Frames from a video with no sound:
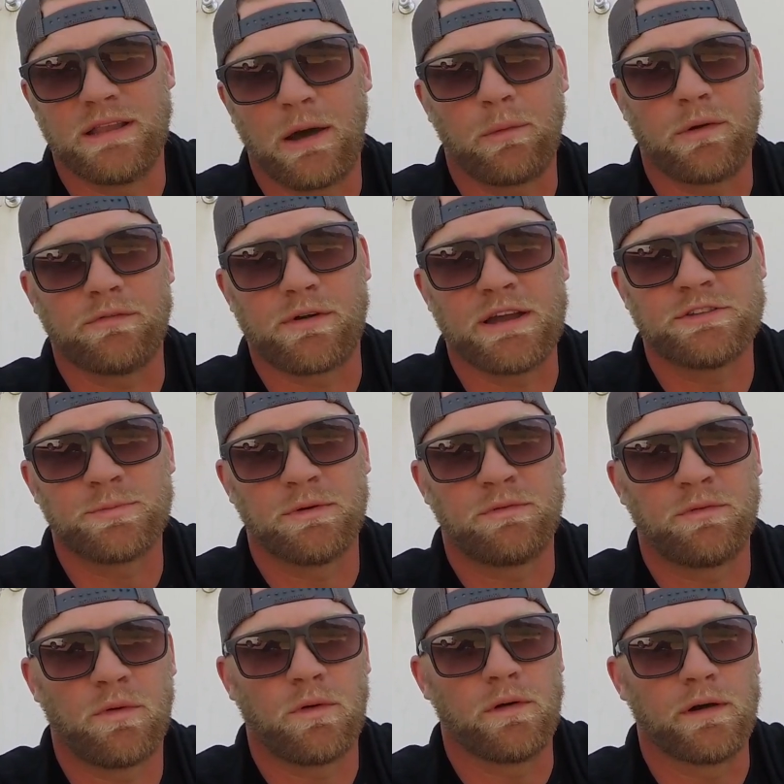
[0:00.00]
Now, we've raced
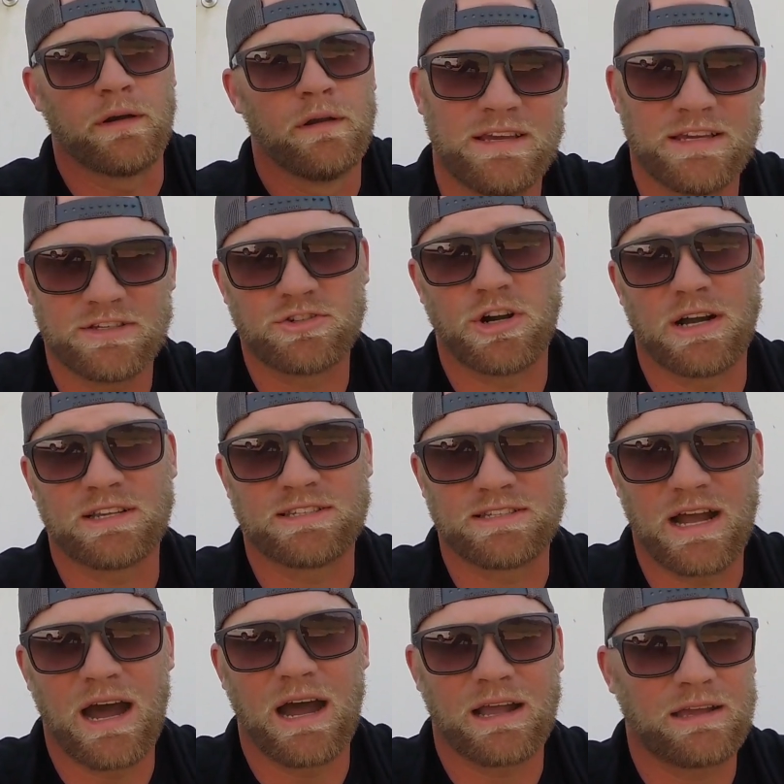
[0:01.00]
before his truck
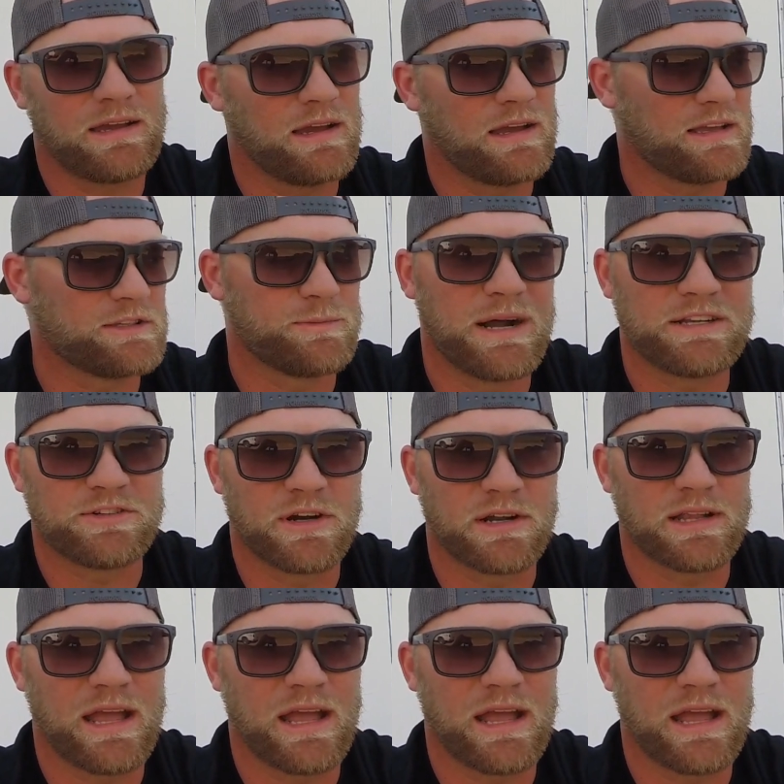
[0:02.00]
stock against my truck.